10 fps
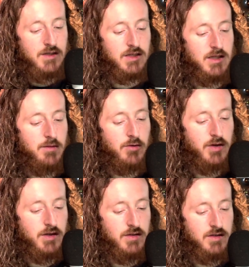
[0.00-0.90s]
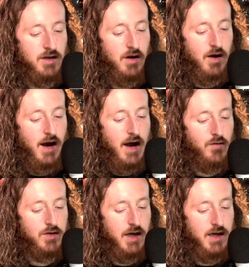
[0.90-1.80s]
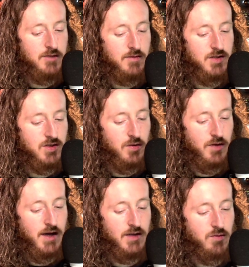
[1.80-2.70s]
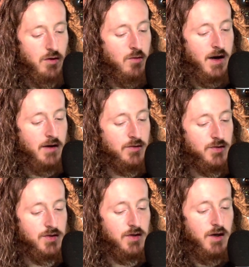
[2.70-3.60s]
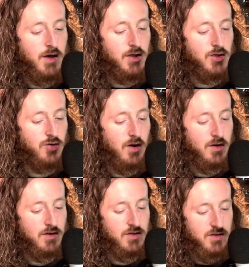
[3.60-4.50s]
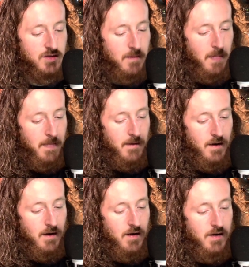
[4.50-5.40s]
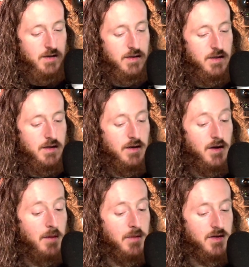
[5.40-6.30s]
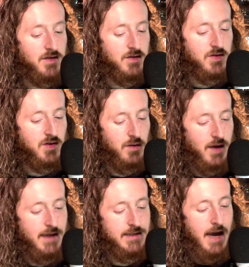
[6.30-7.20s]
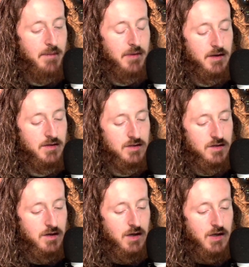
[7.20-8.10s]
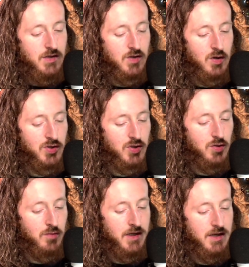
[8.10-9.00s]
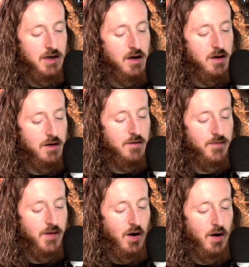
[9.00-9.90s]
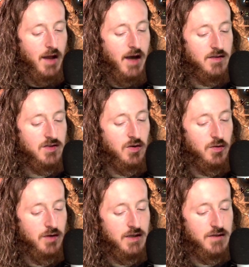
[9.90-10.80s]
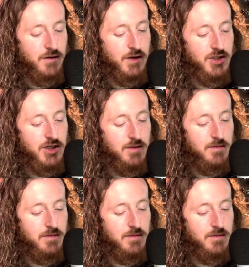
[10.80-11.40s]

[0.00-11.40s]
Celebrities are advertisements sold as role models. Drugs are numbness sold as happiness. Social media are likes sold as friendship.